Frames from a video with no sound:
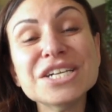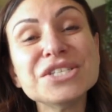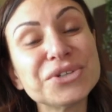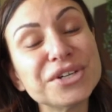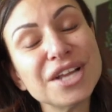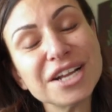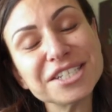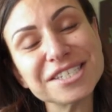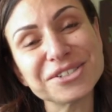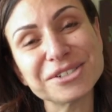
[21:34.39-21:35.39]
during not
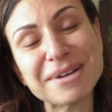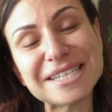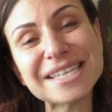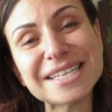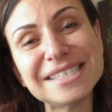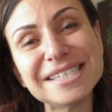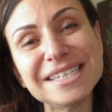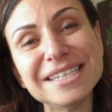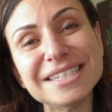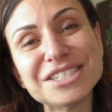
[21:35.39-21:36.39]
just during my
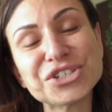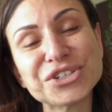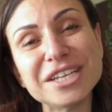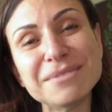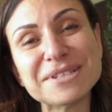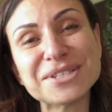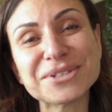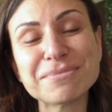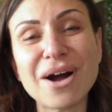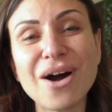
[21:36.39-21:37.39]
Scentsy journey, but during